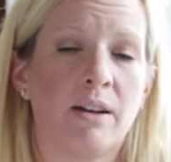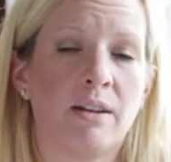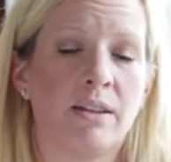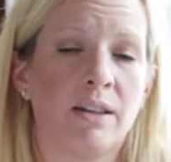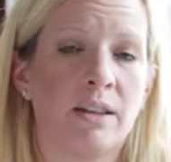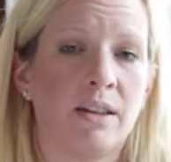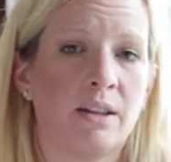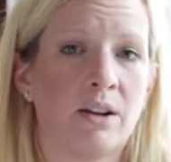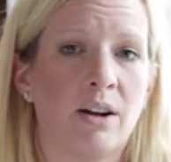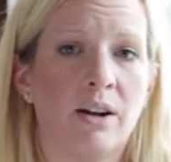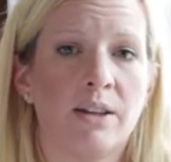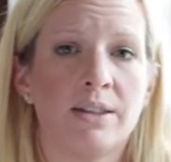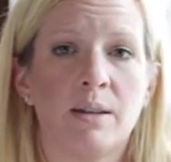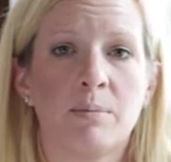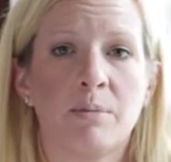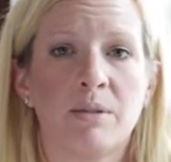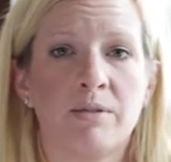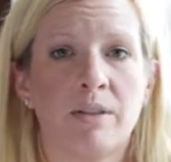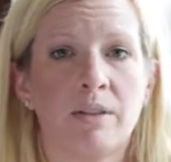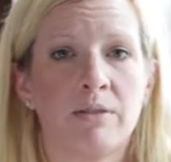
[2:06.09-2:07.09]
the
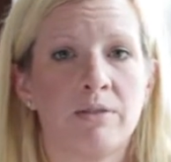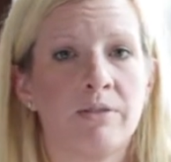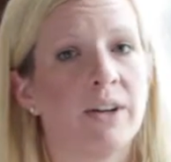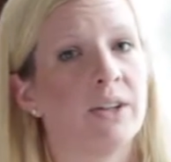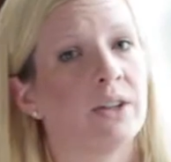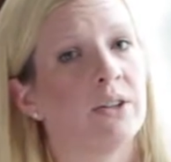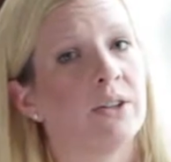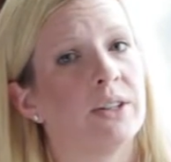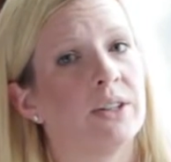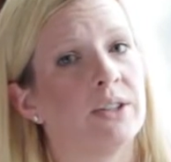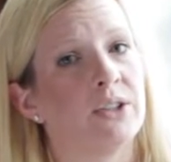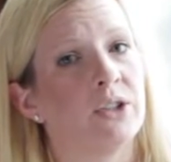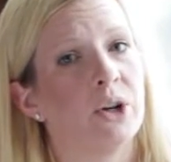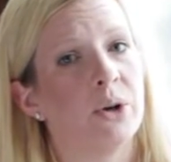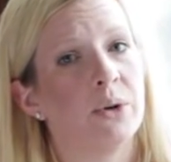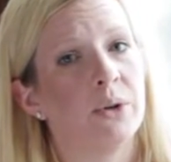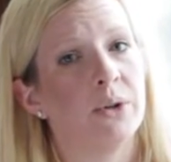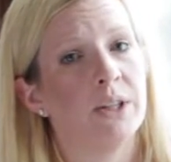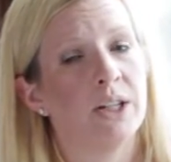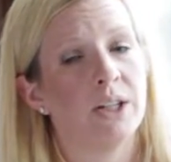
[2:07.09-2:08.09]
concept of a funnel is
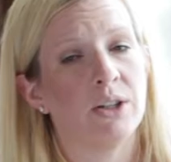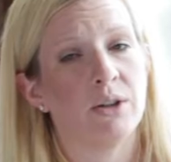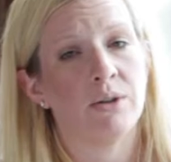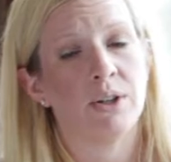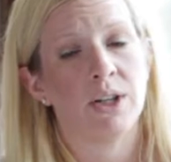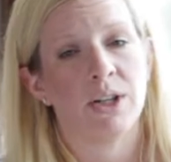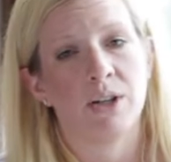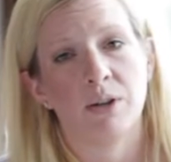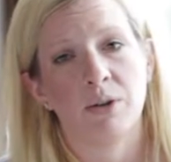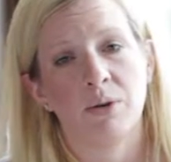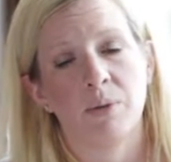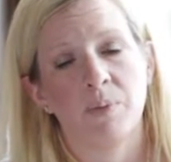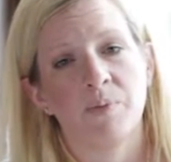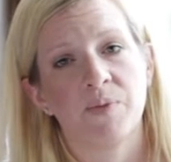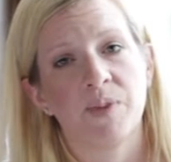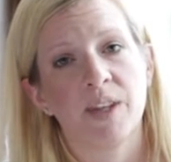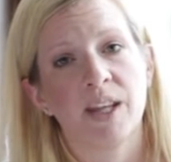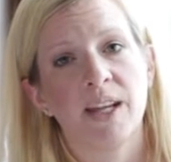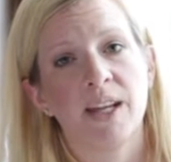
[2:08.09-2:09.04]
totally new to you.